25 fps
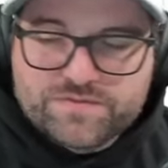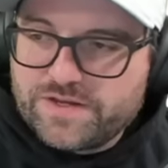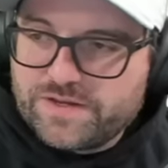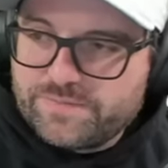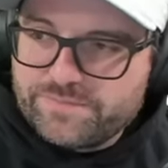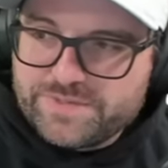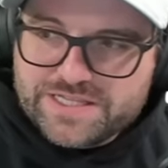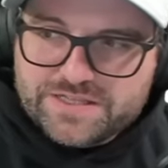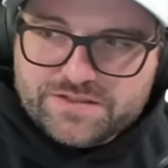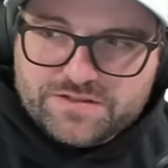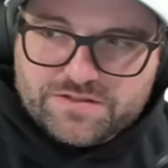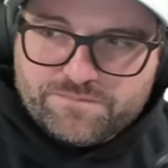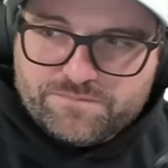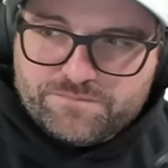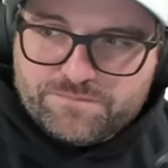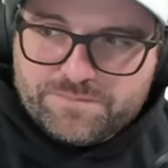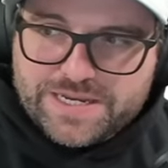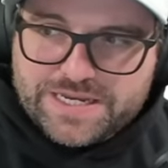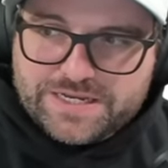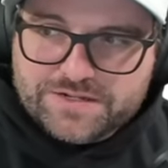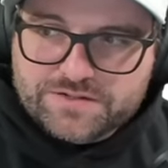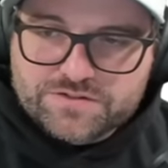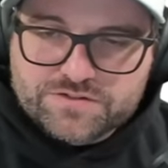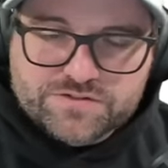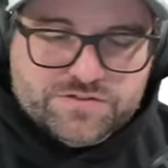I mean,
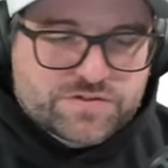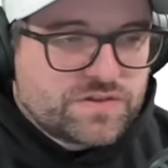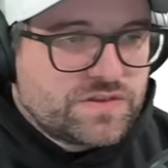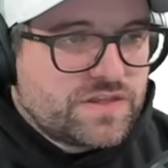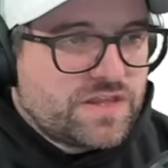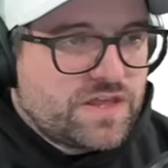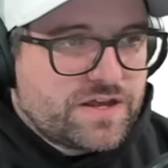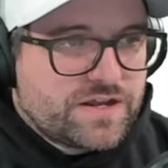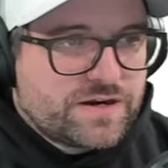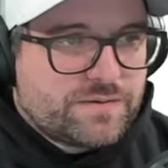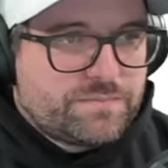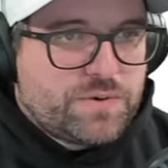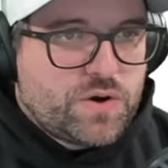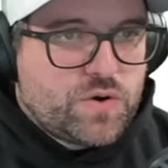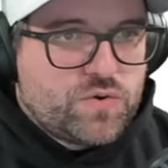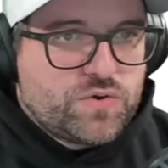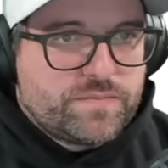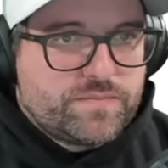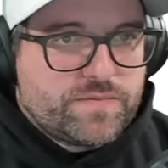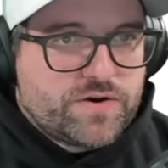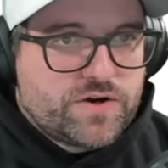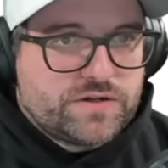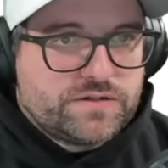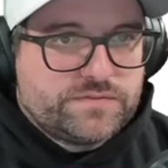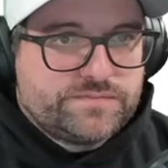man, there's a lot of
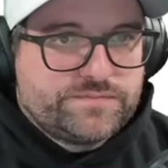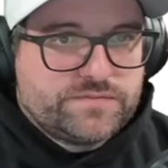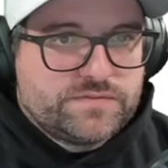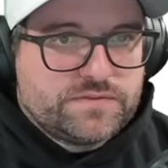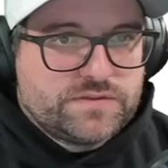Pokemon.